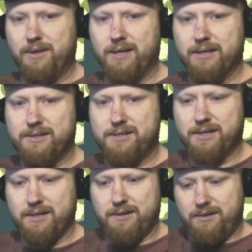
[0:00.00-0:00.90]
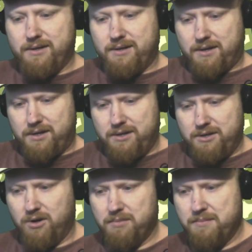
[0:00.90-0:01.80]
it's
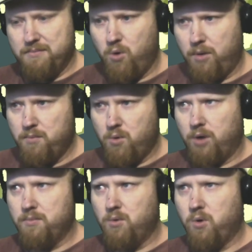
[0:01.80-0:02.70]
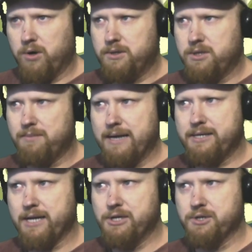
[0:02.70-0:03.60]
been more and more to my
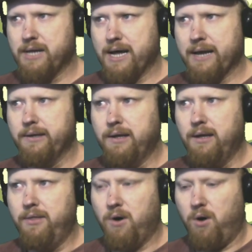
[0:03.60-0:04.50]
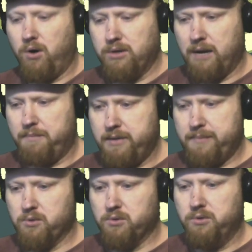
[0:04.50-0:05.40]
attention that there are a lot of
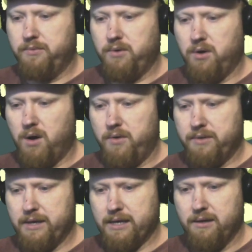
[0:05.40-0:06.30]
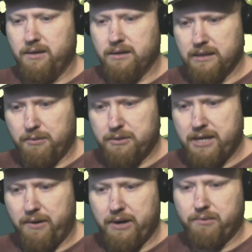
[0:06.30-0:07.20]
people on the
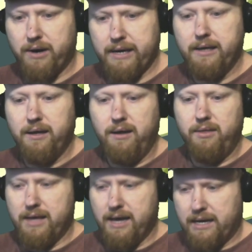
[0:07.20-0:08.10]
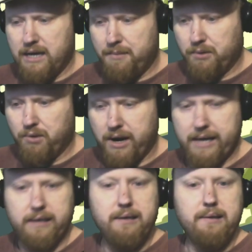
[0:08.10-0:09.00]
libertarian right, the economic right,